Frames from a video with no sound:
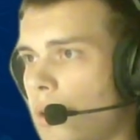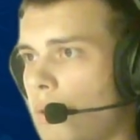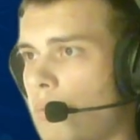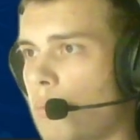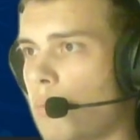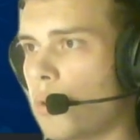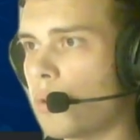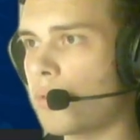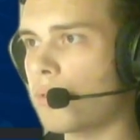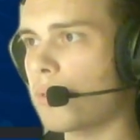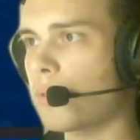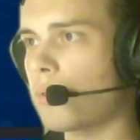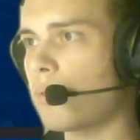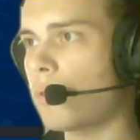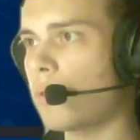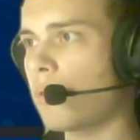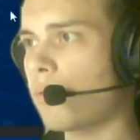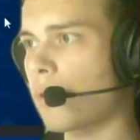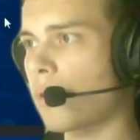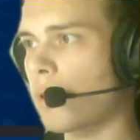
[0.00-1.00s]
move to
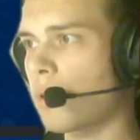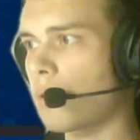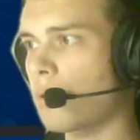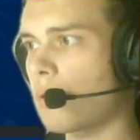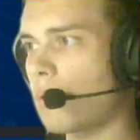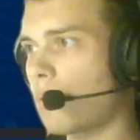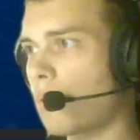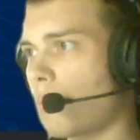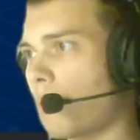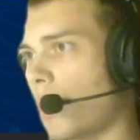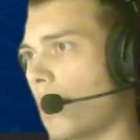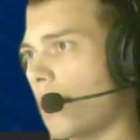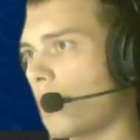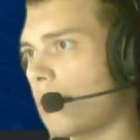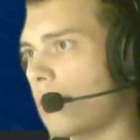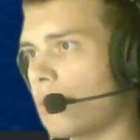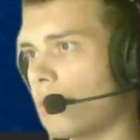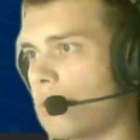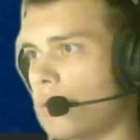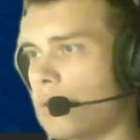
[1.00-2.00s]
different
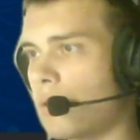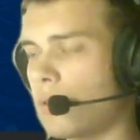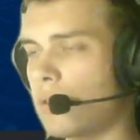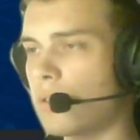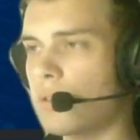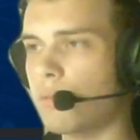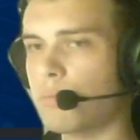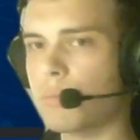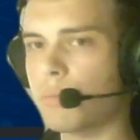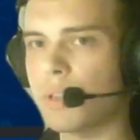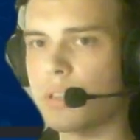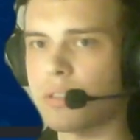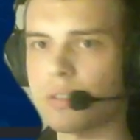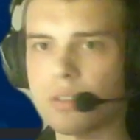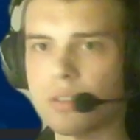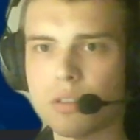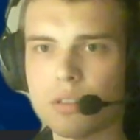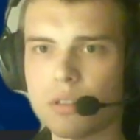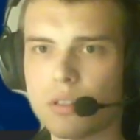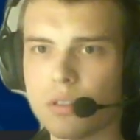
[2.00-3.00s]
places. It
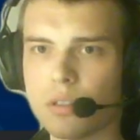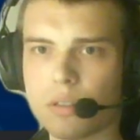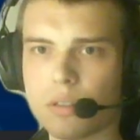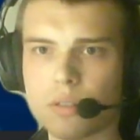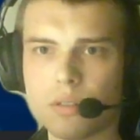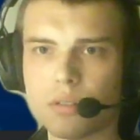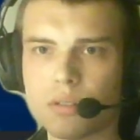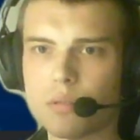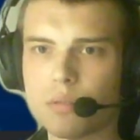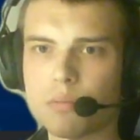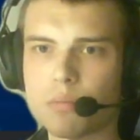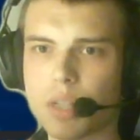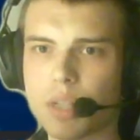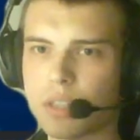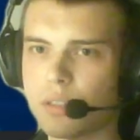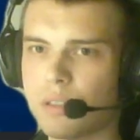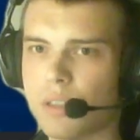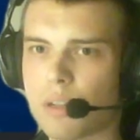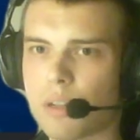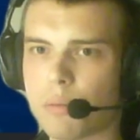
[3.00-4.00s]
basically is
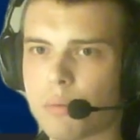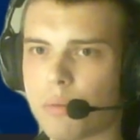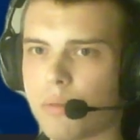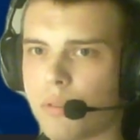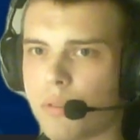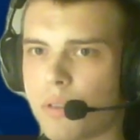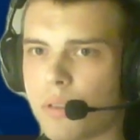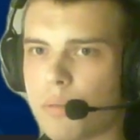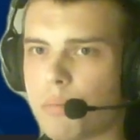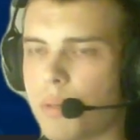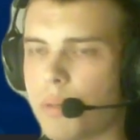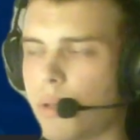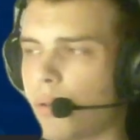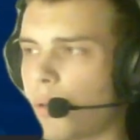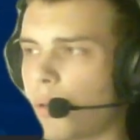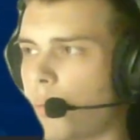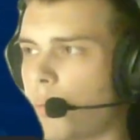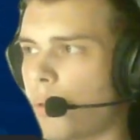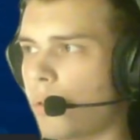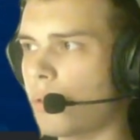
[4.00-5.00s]
messed up in the
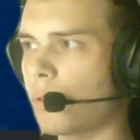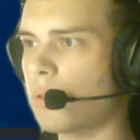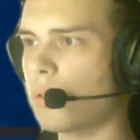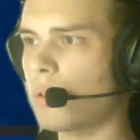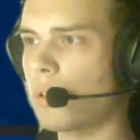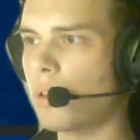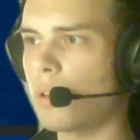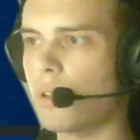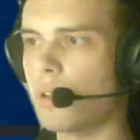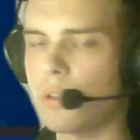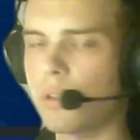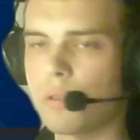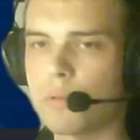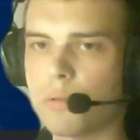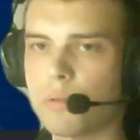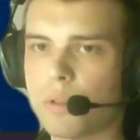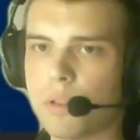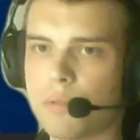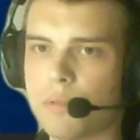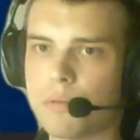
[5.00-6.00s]
PowerPoint.
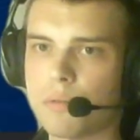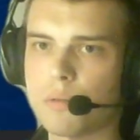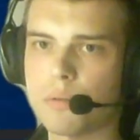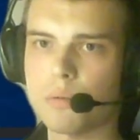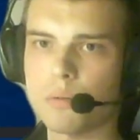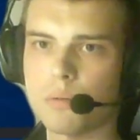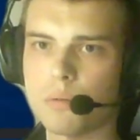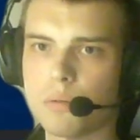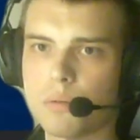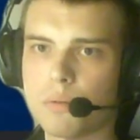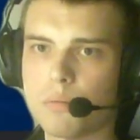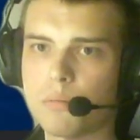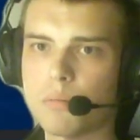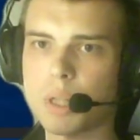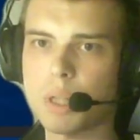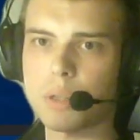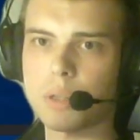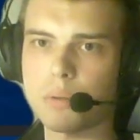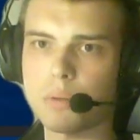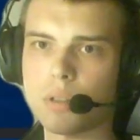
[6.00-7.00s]
You have to
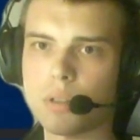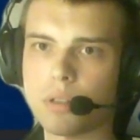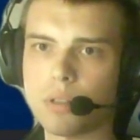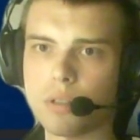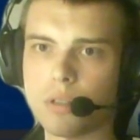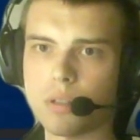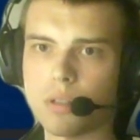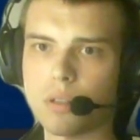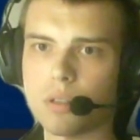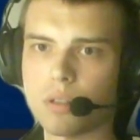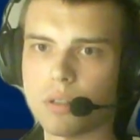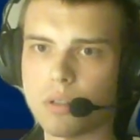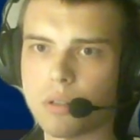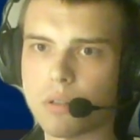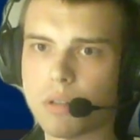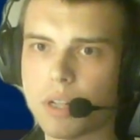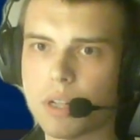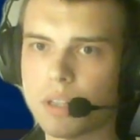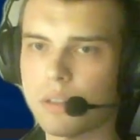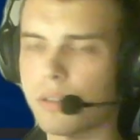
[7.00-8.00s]
manually
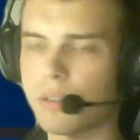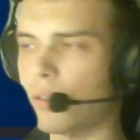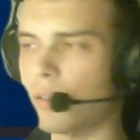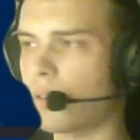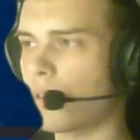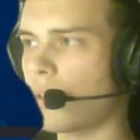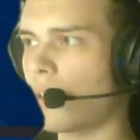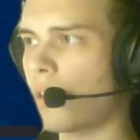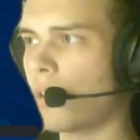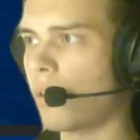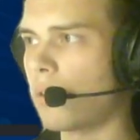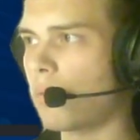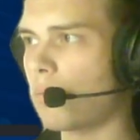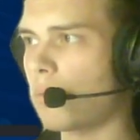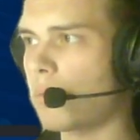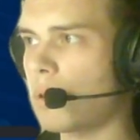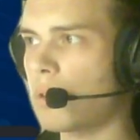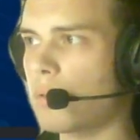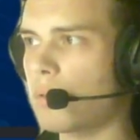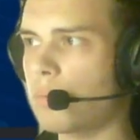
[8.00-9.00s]
correct it,
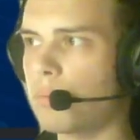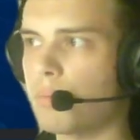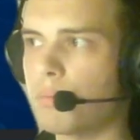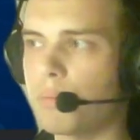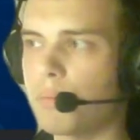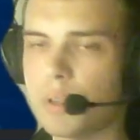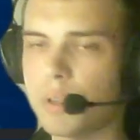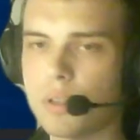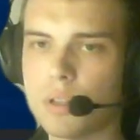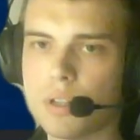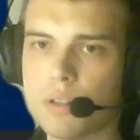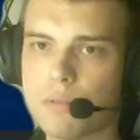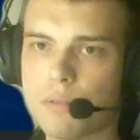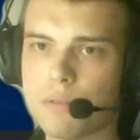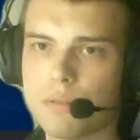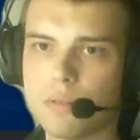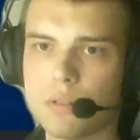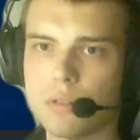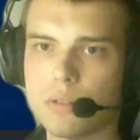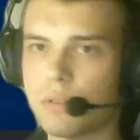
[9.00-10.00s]
but
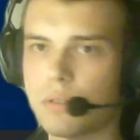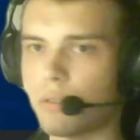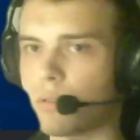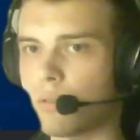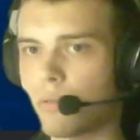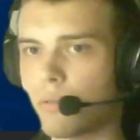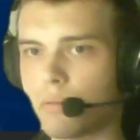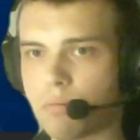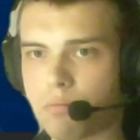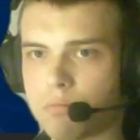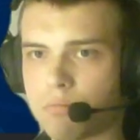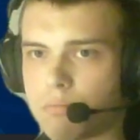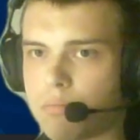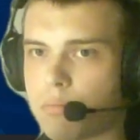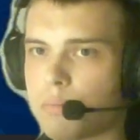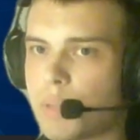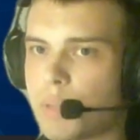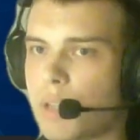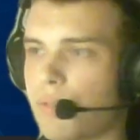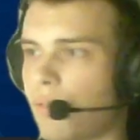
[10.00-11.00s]
PDF is
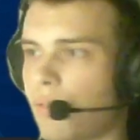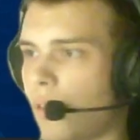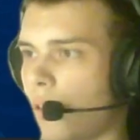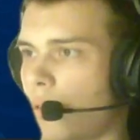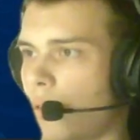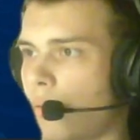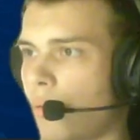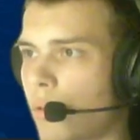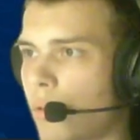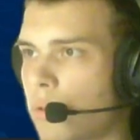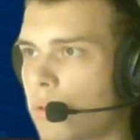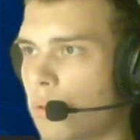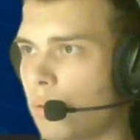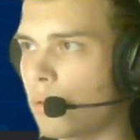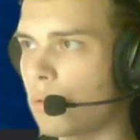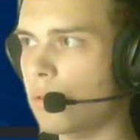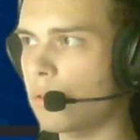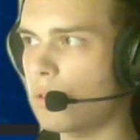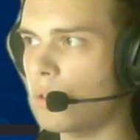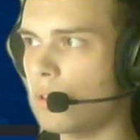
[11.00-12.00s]
perfect. What you
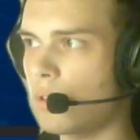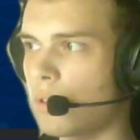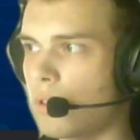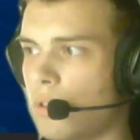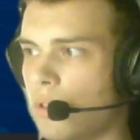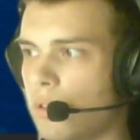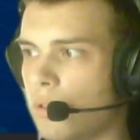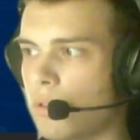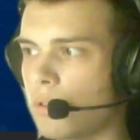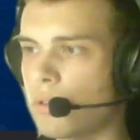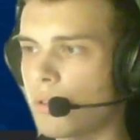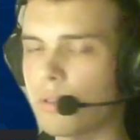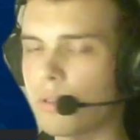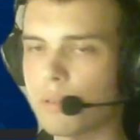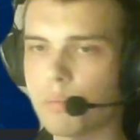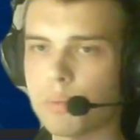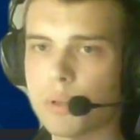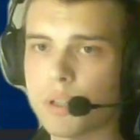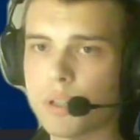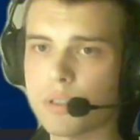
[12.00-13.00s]
see here on the
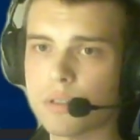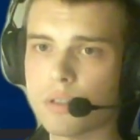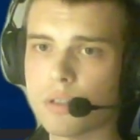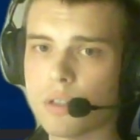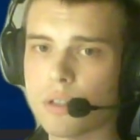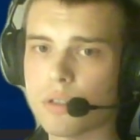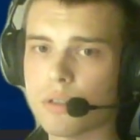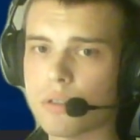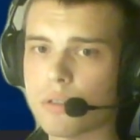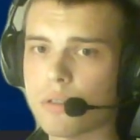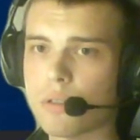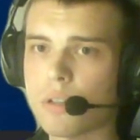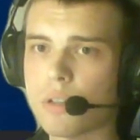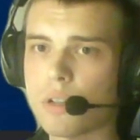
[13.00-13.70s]
presentation,